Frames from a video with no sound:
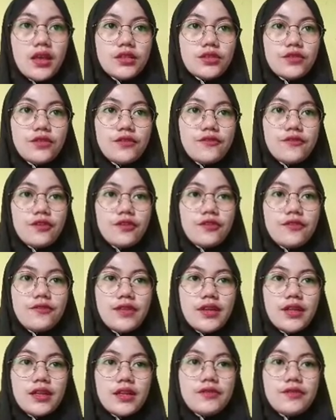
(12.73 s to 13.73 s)
To
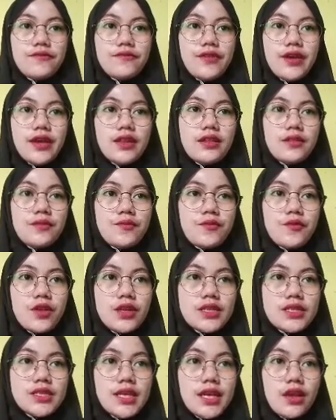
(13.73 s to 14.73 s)
fulfill the final
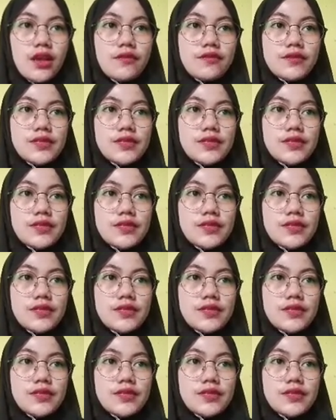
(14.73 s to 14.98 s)
project of